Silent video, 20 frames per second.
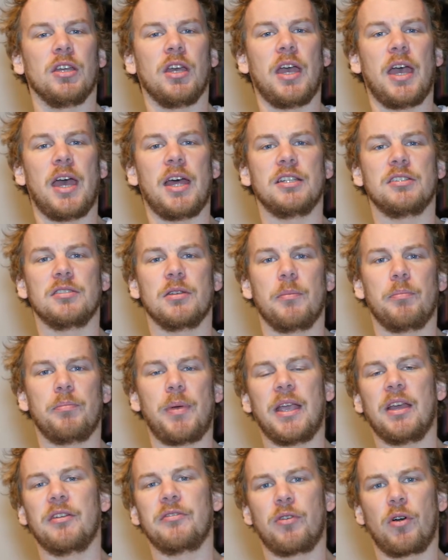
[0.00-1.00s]
And
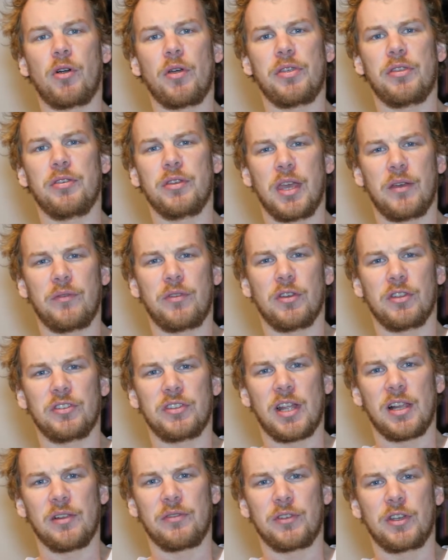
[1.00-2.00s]
back and forth you give
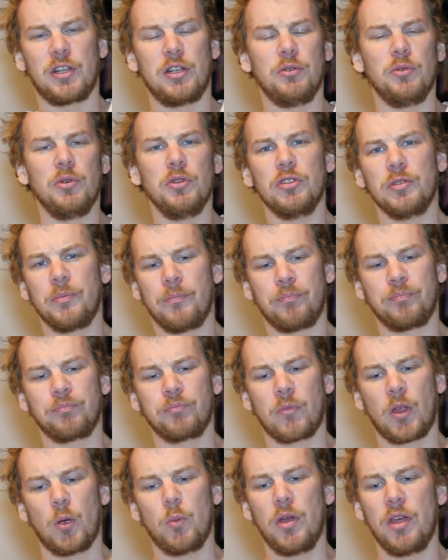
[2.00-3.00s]
yourself clues,
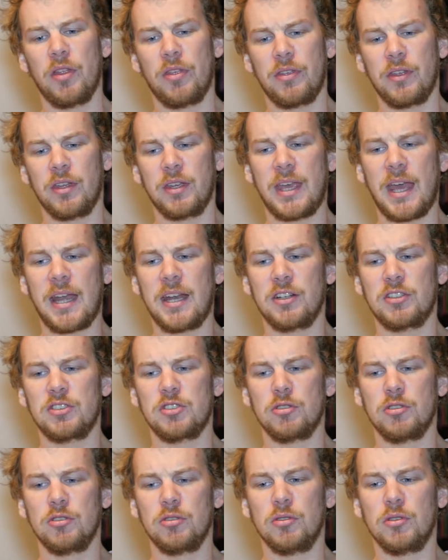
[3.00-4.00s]
with getting
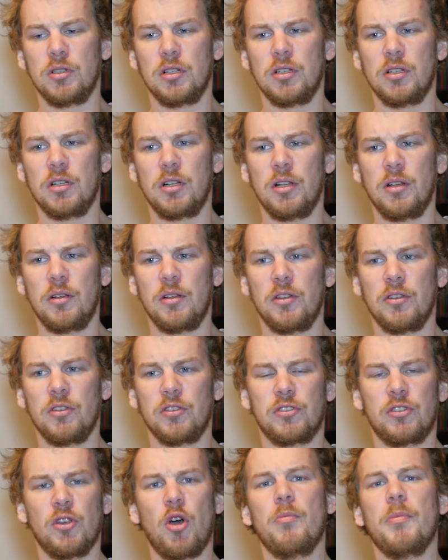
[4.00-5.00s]
to
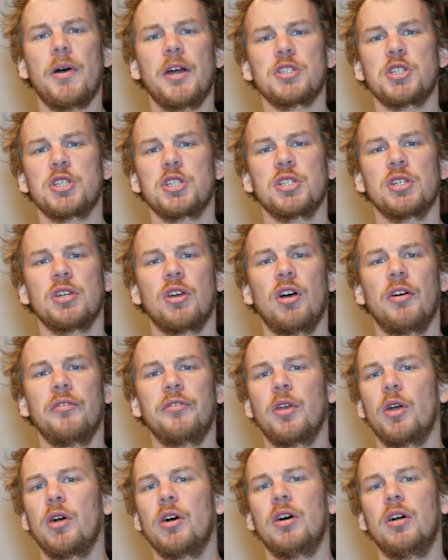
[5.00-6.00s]
so much
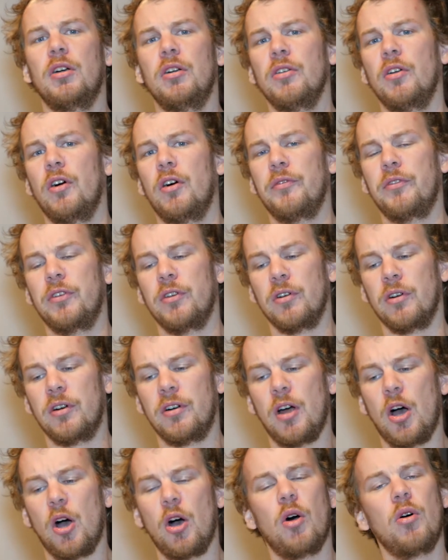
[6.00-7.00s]
of
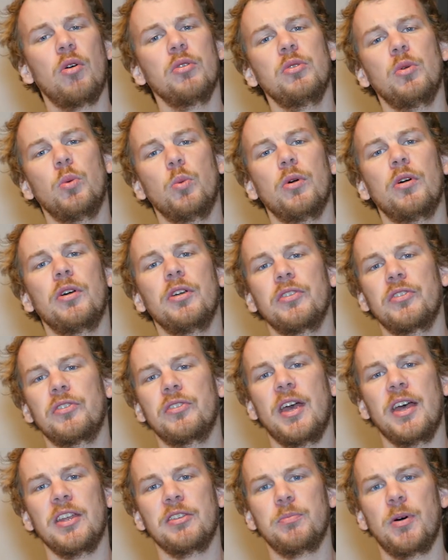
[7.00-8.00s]
your own words
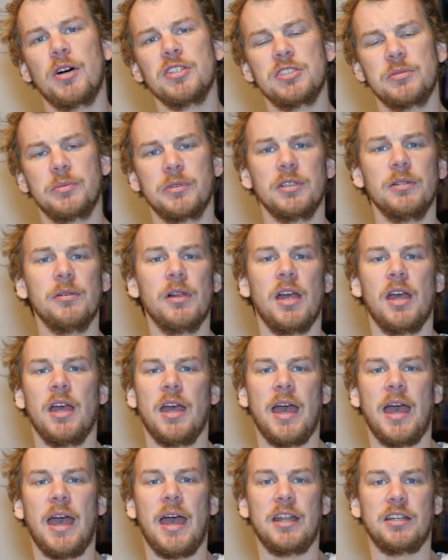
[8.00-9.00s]
as possible,
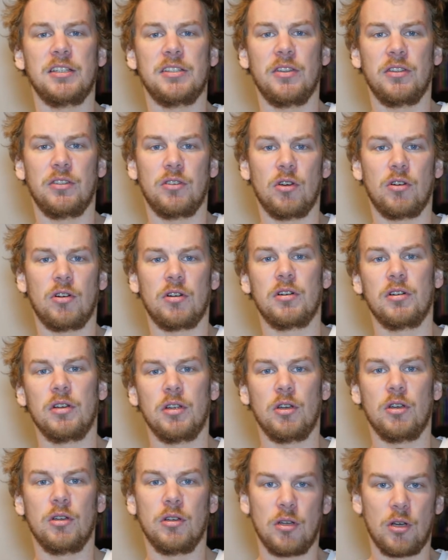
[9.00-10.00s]
and your
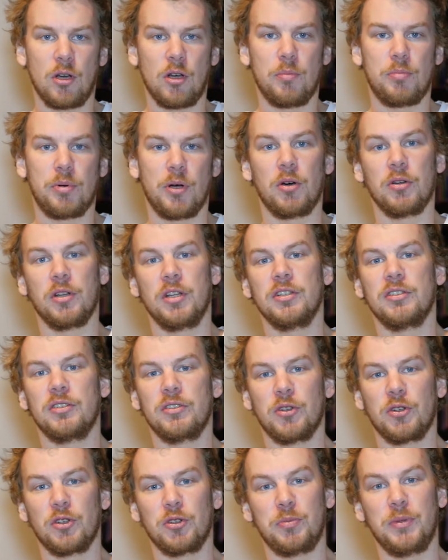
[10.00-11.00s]
opponent,
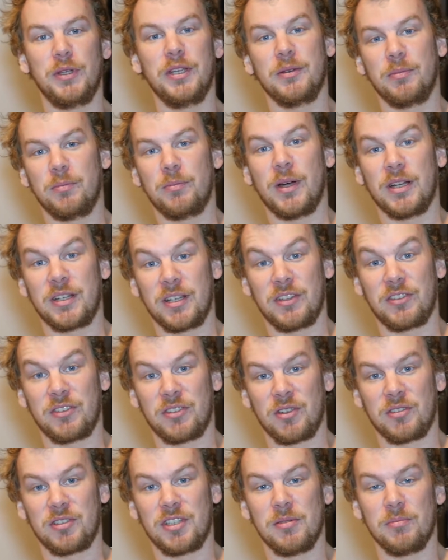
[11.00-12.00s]
so to speak, but
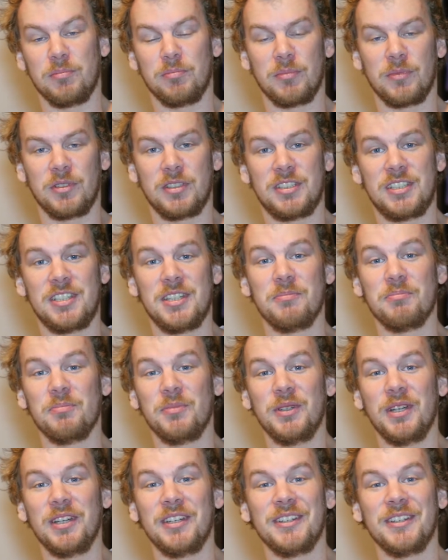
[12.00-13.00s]
it's your team